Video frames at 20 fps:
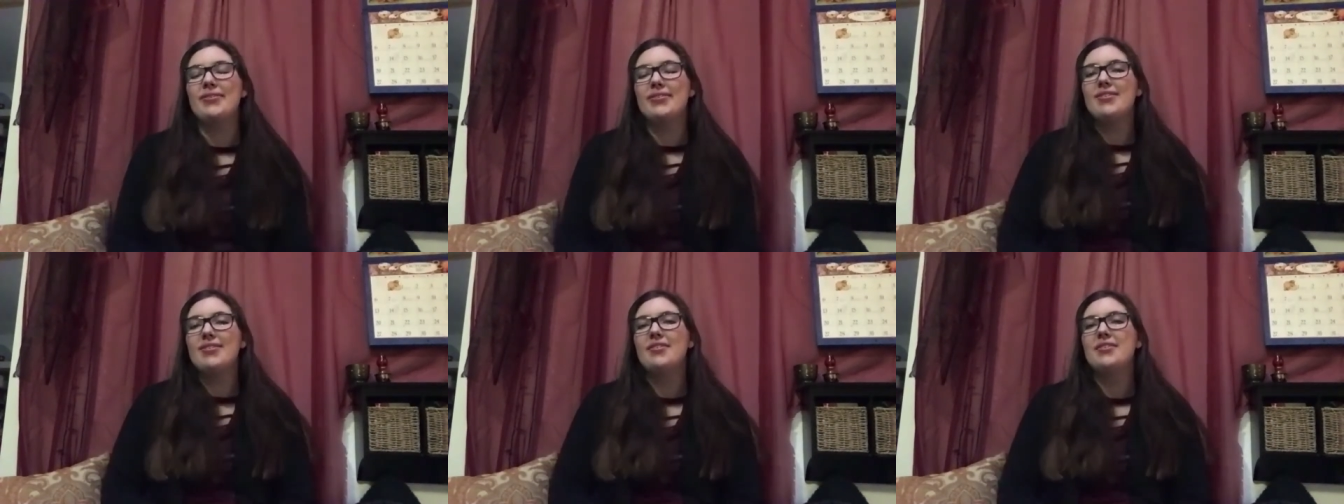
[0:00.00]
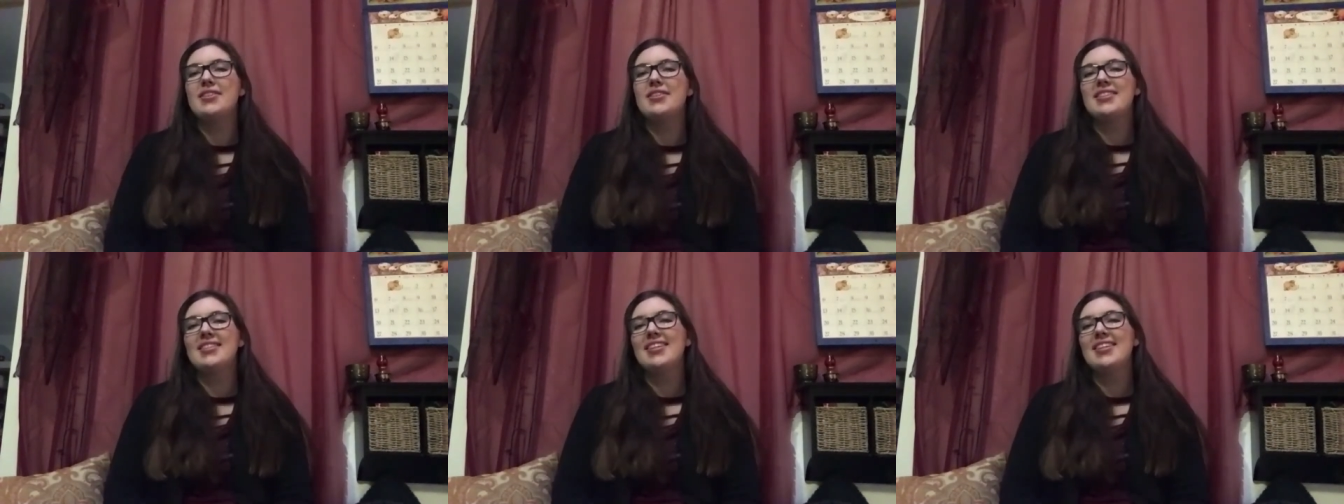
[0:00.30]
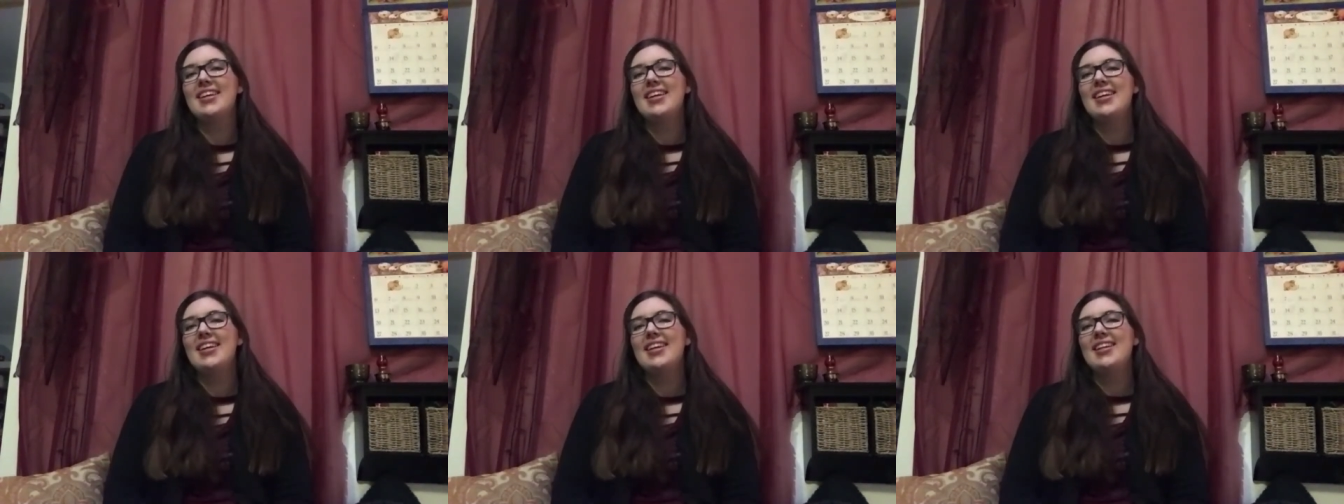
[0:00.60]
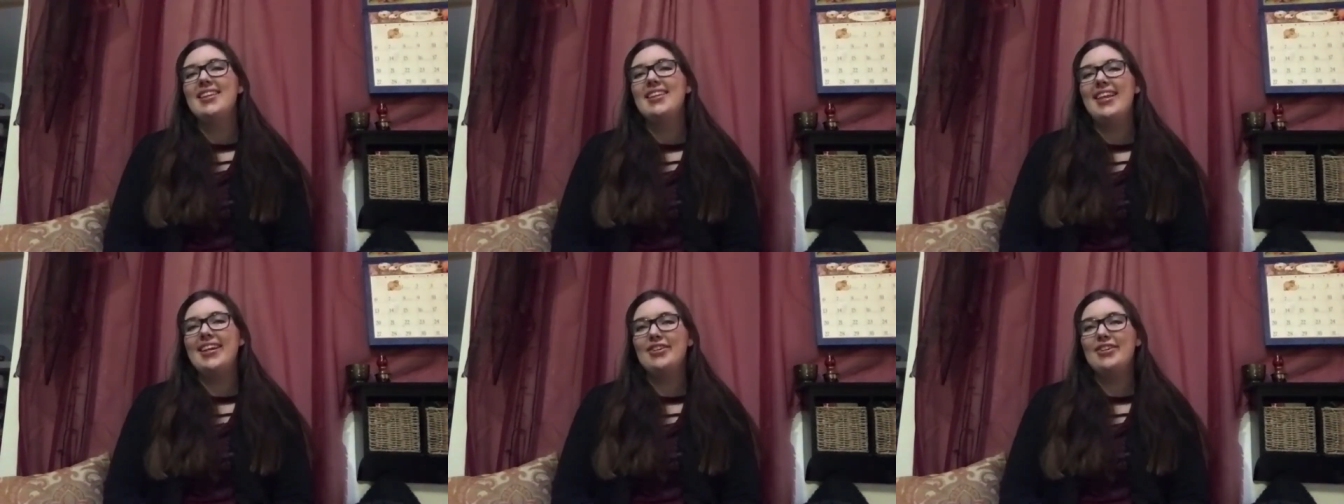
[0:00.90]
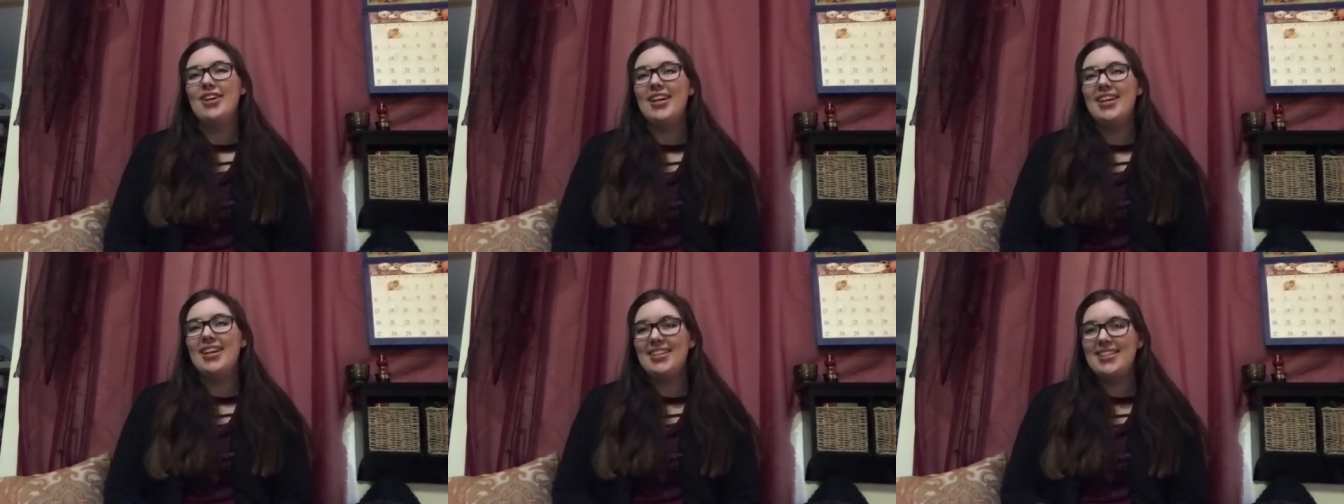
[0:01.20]
So it's like
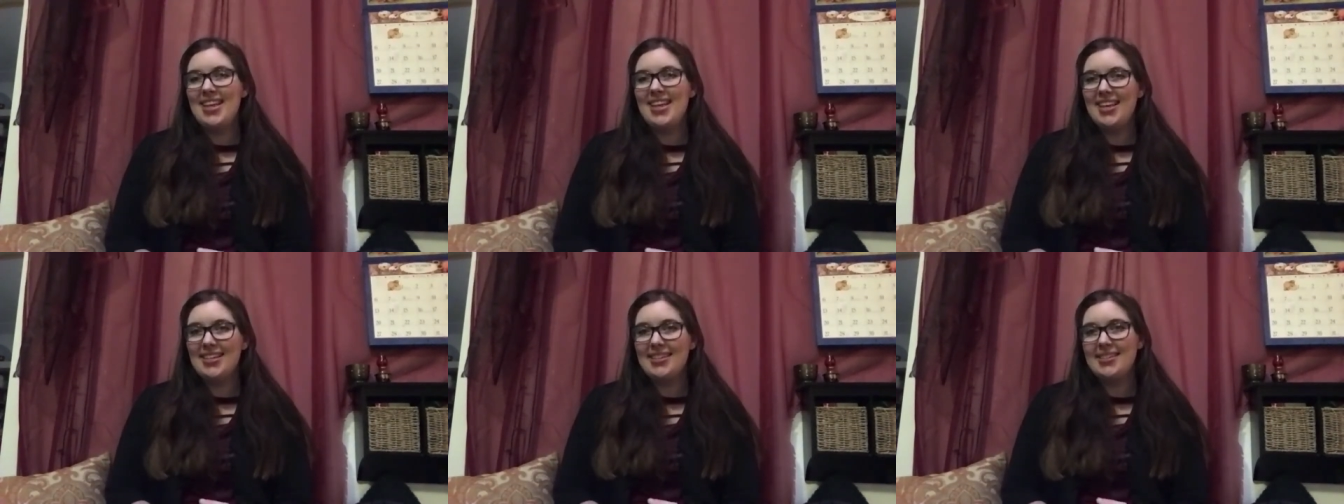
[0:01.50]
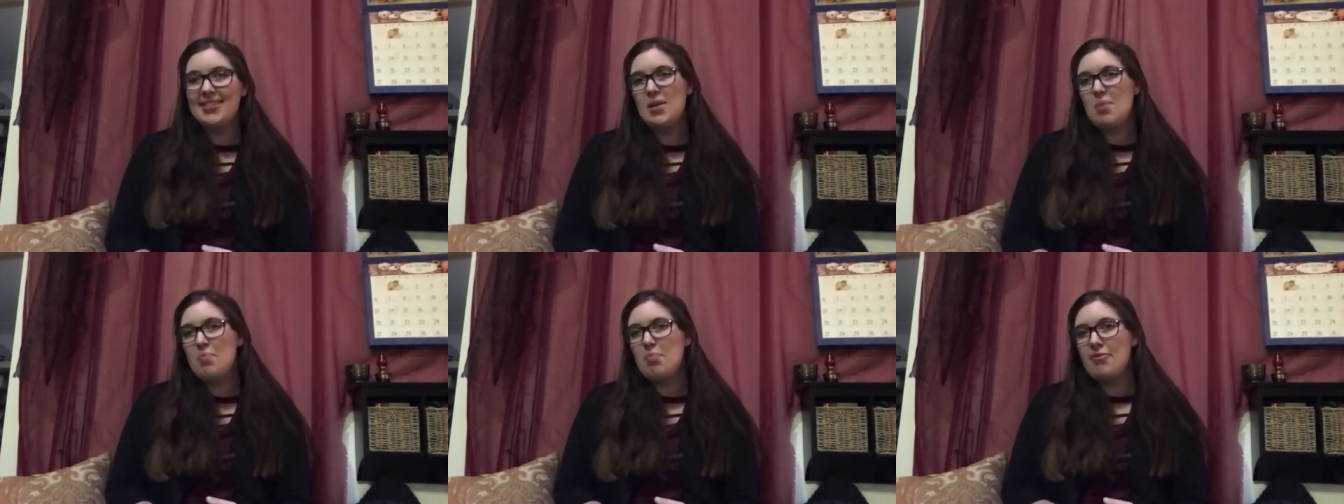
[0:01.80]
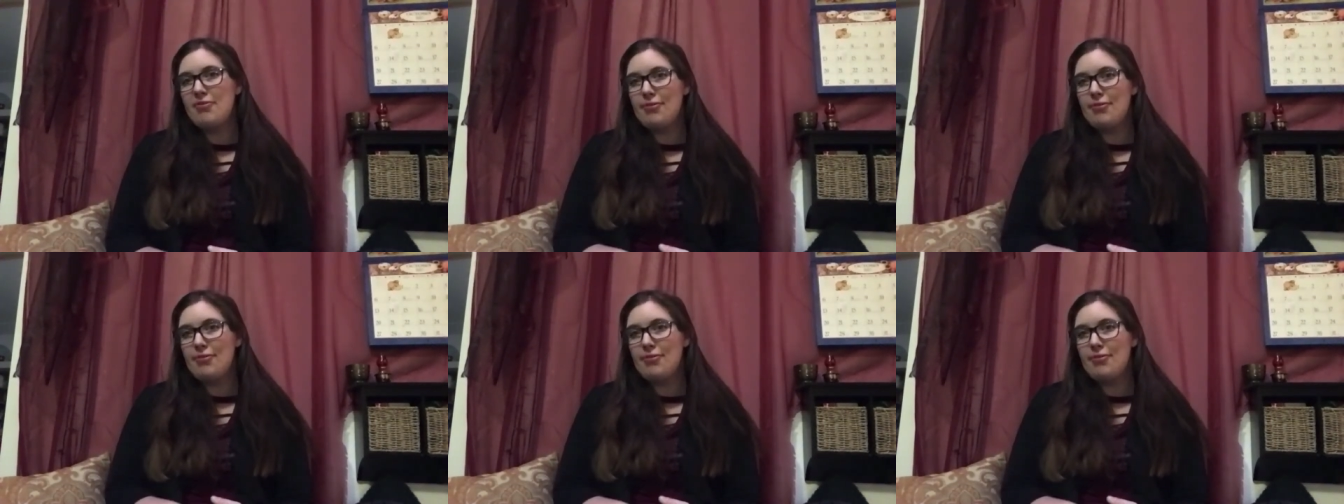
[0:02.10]
trying to take a sip of